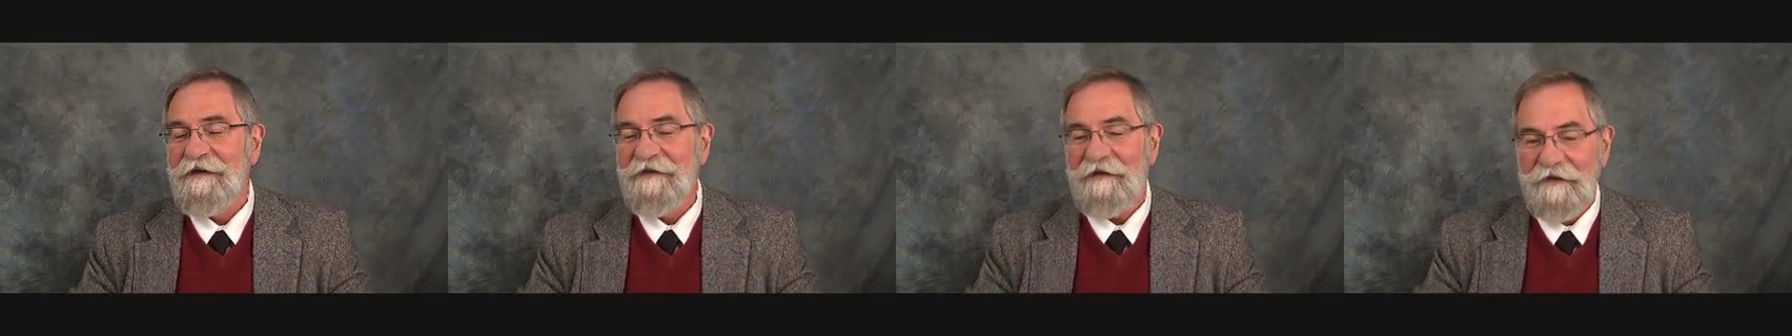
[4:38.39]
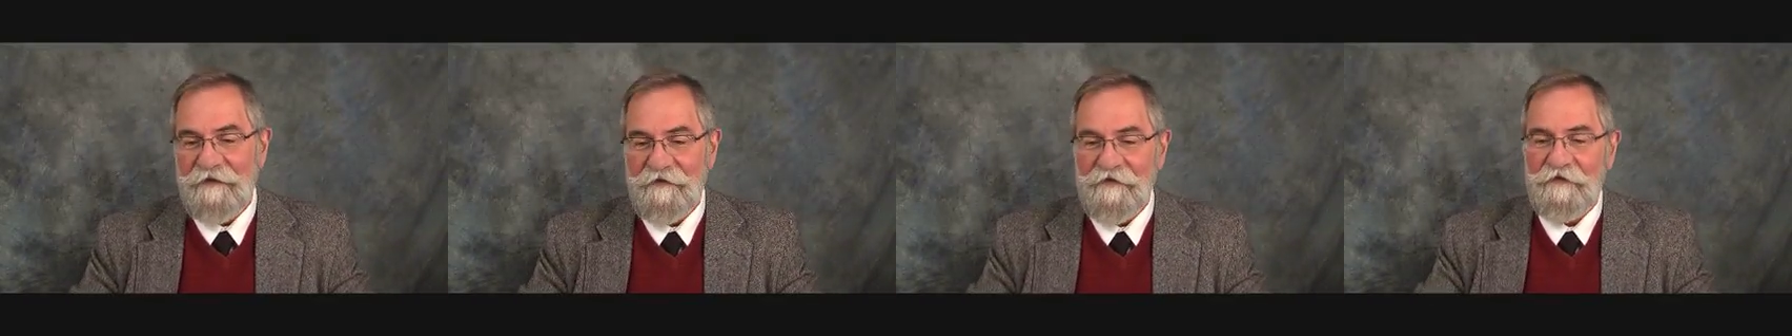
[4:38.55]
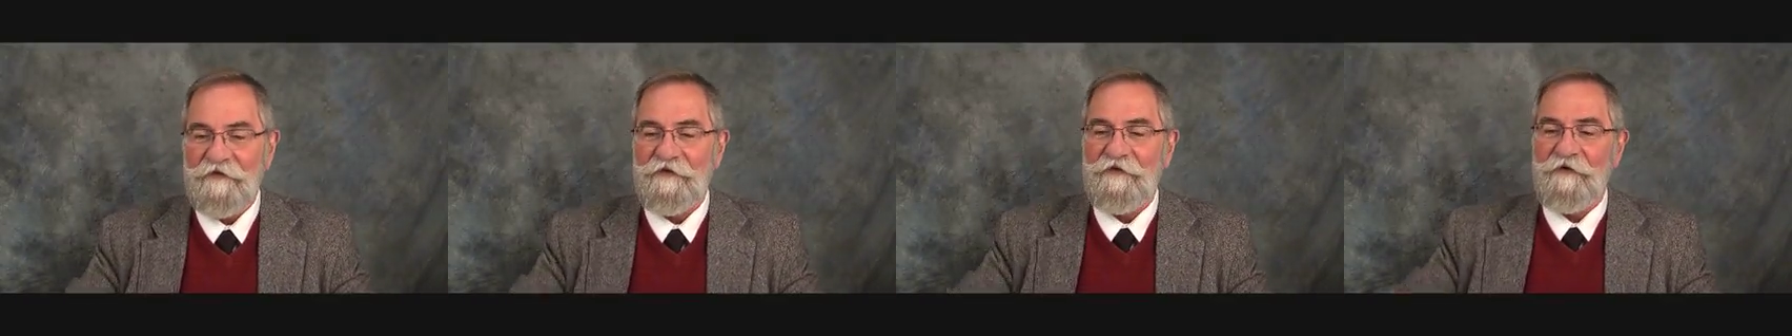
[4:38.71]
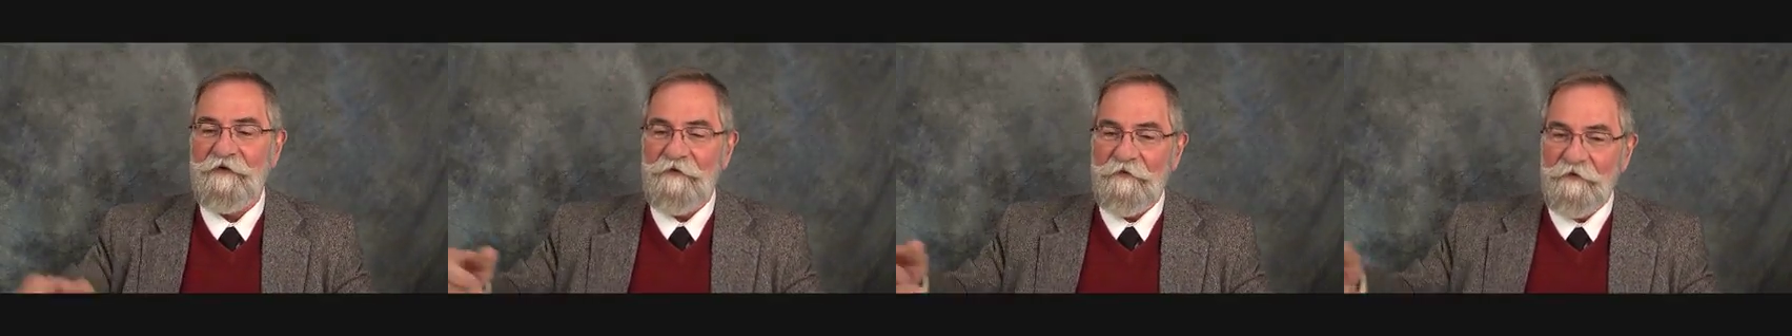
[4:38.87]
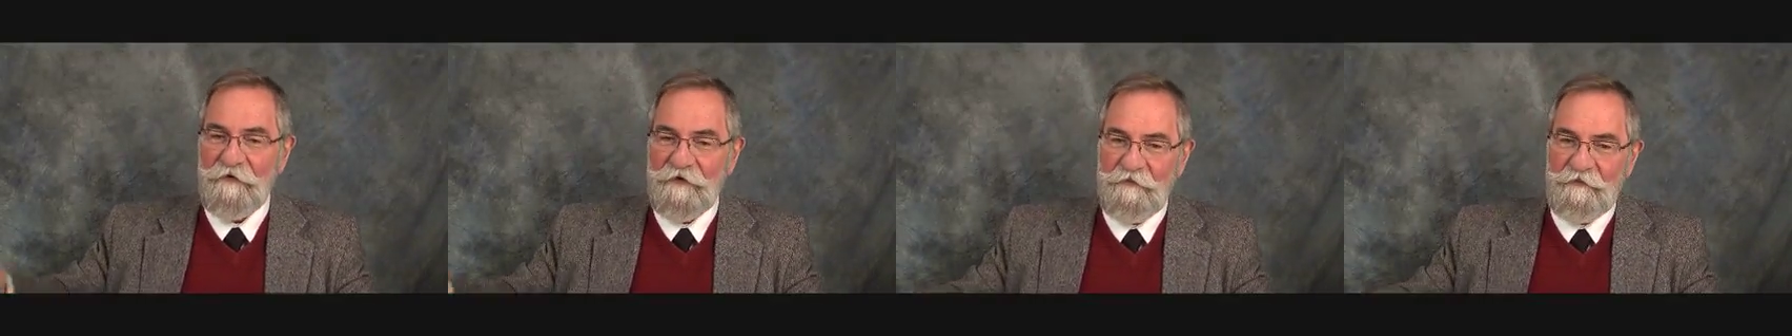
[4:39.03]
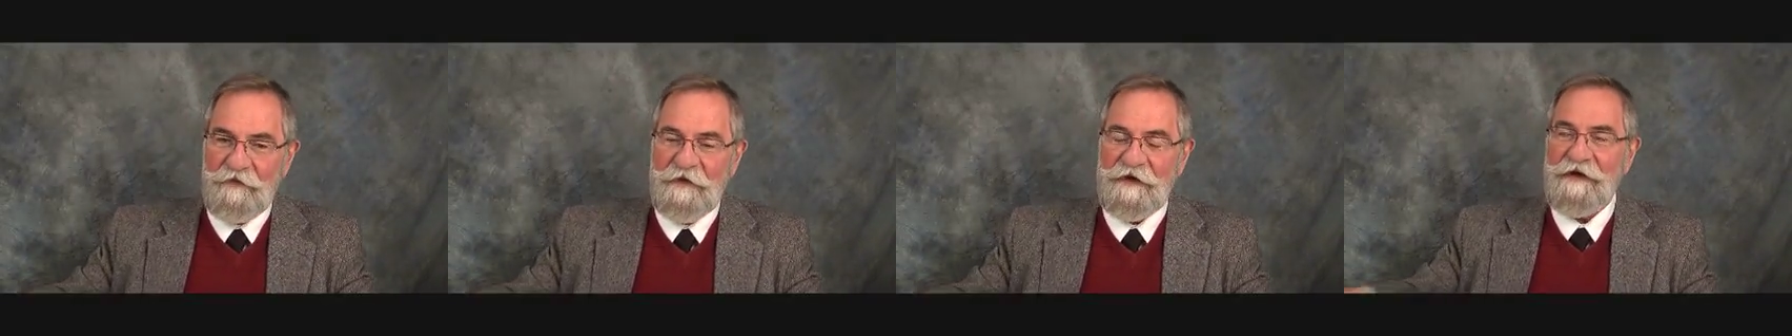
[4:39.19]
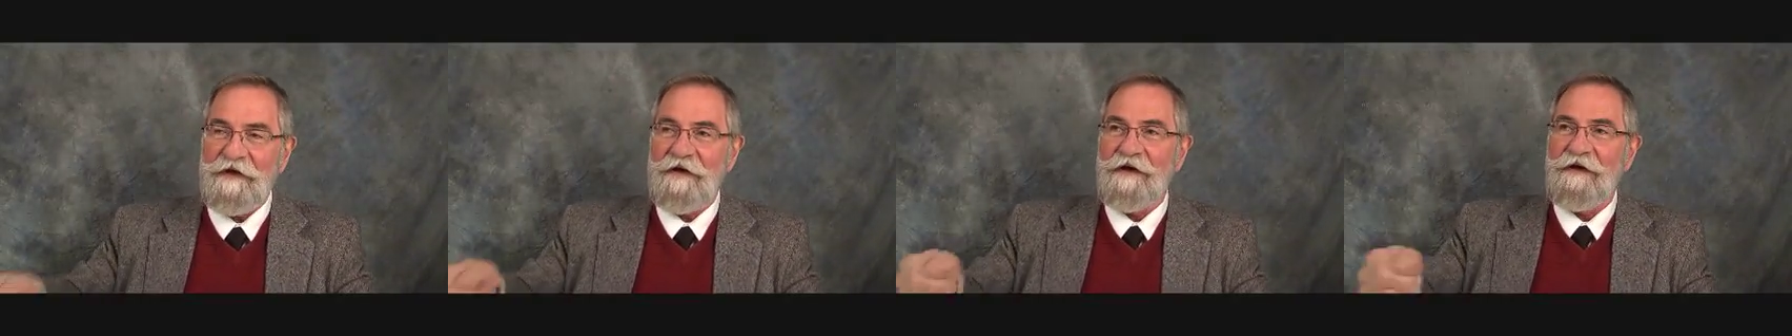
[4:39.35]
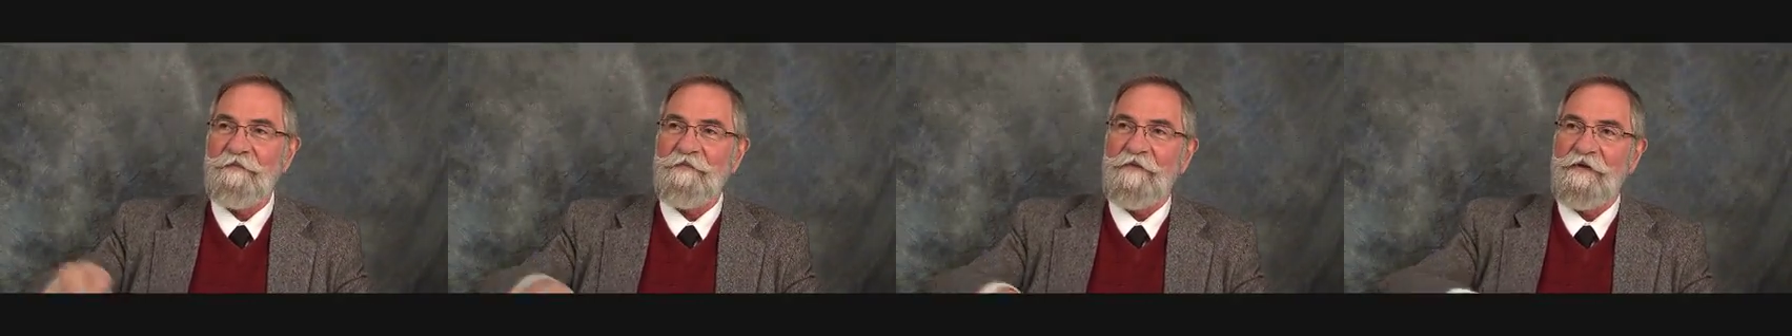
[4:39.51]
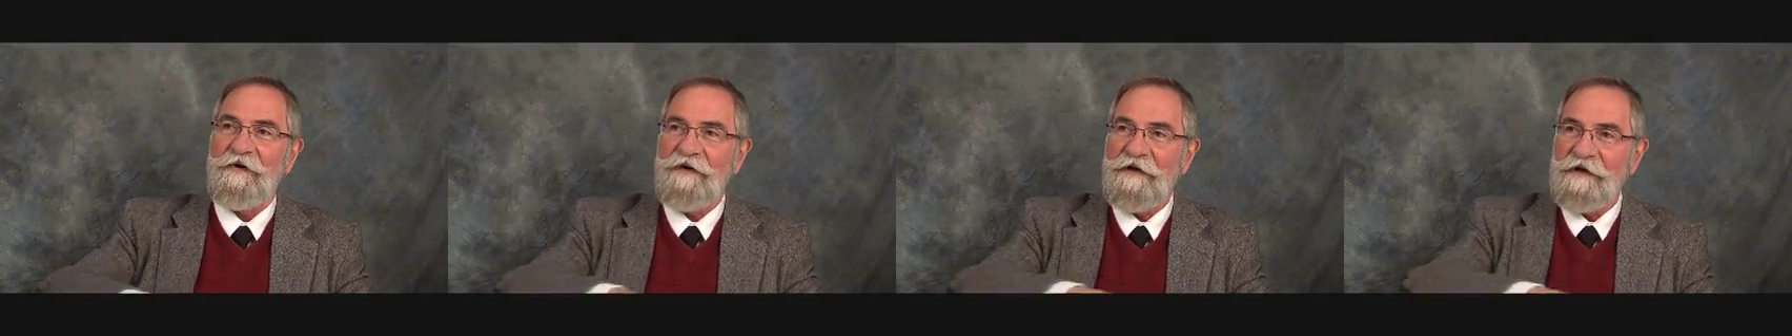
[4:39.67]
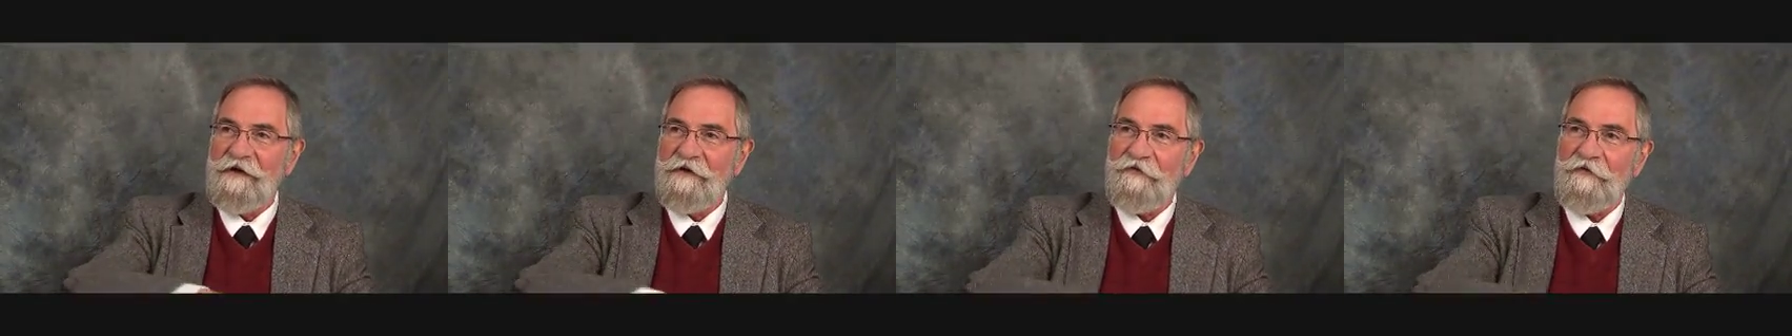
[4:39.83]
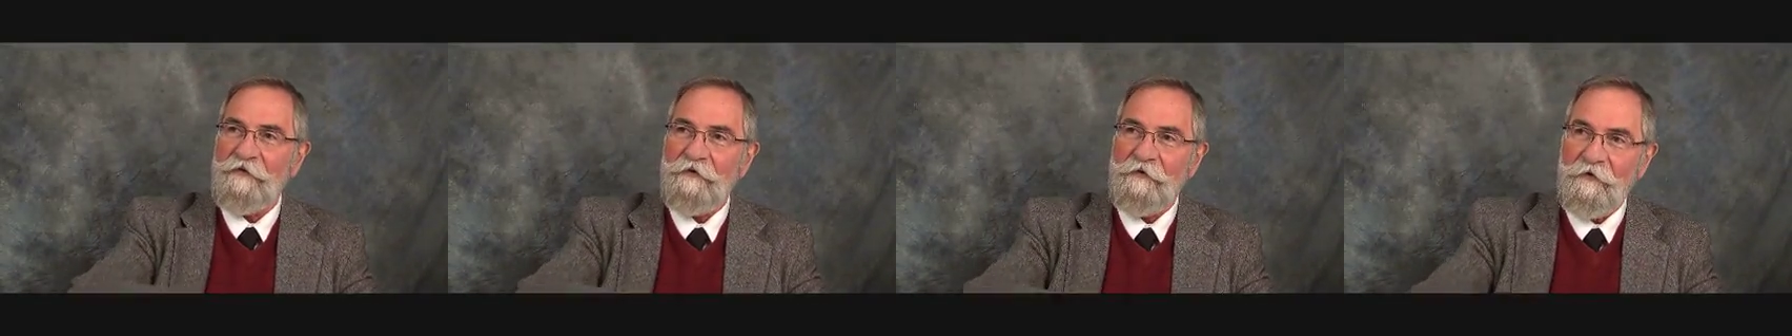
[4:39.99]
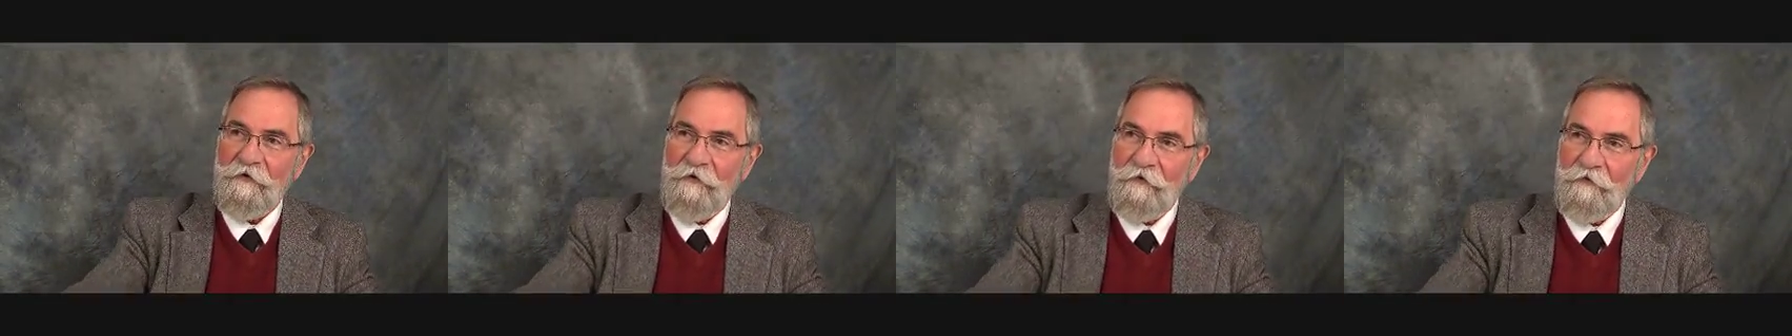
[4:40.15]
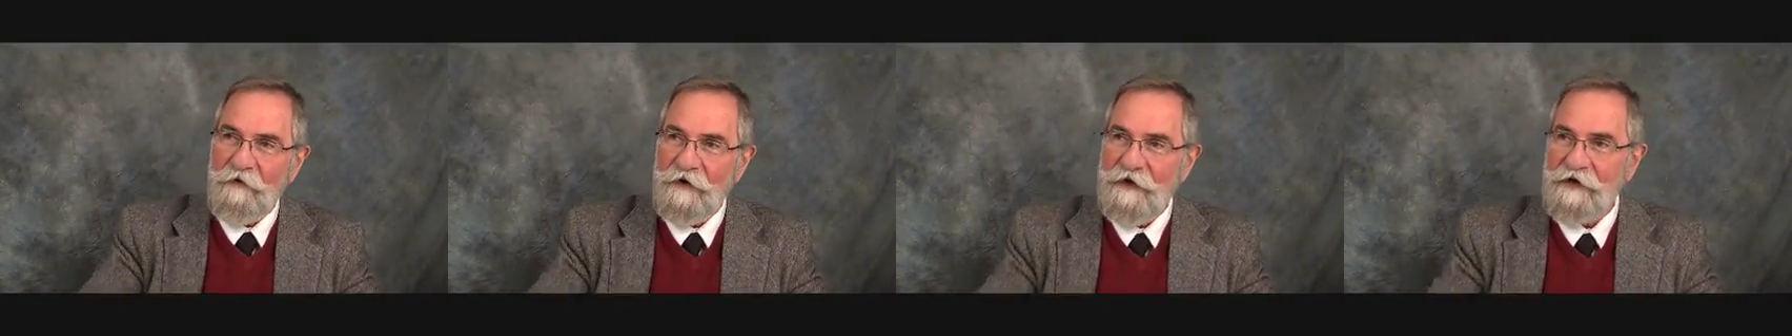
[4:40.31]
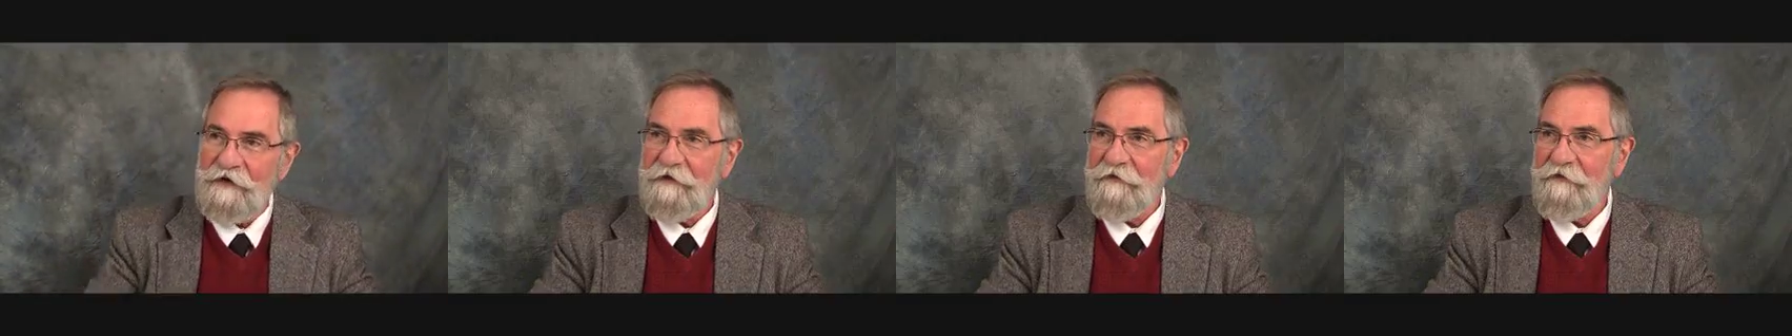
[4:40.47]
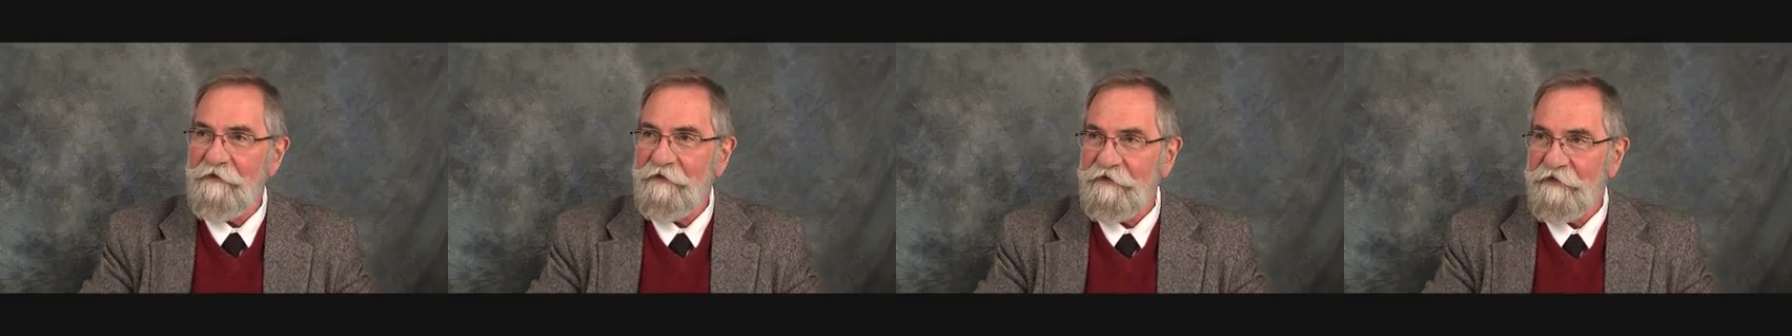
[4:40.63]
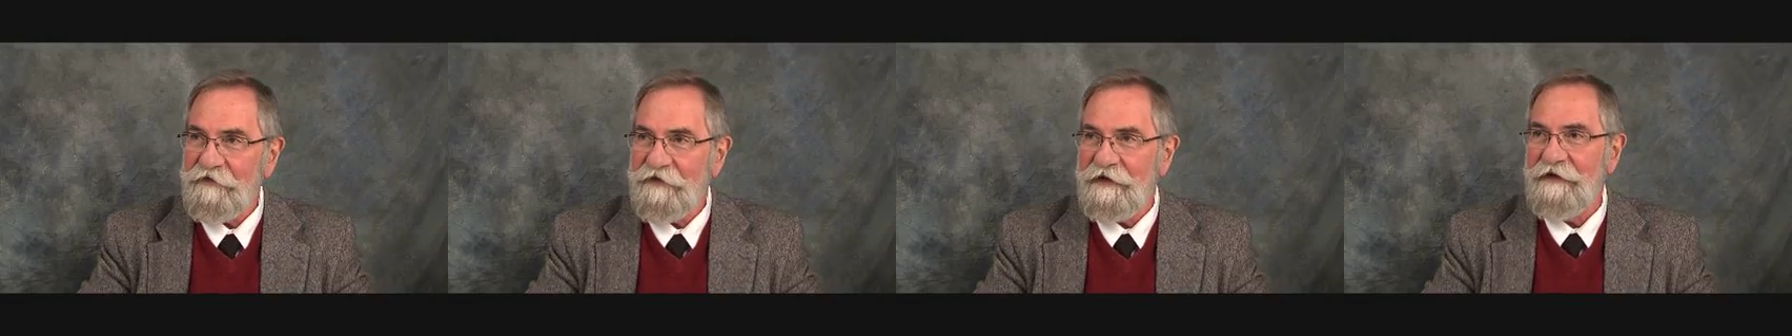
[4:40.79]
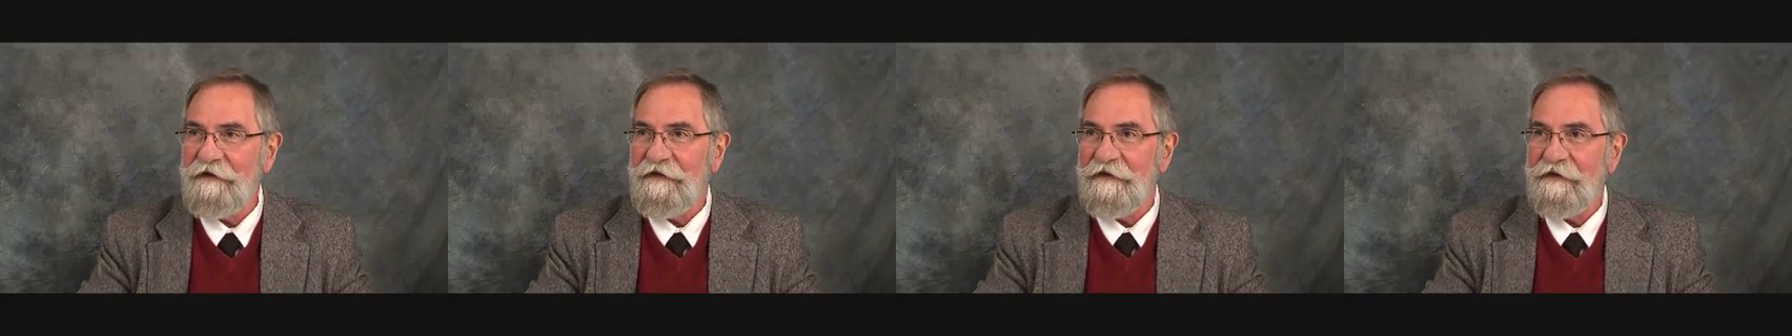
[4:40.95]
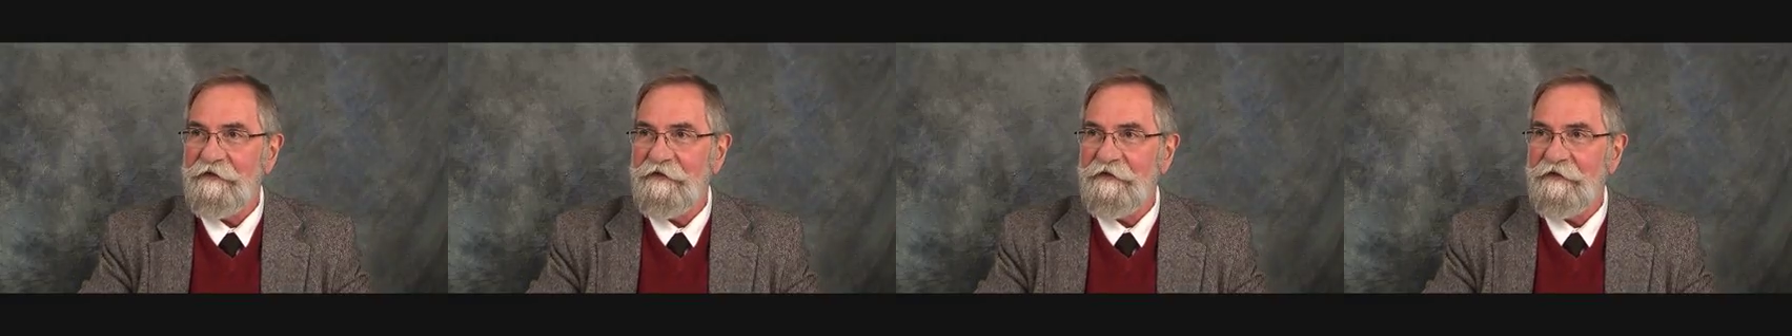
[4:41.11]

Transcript: that the student would pick up on his or her way to the seat,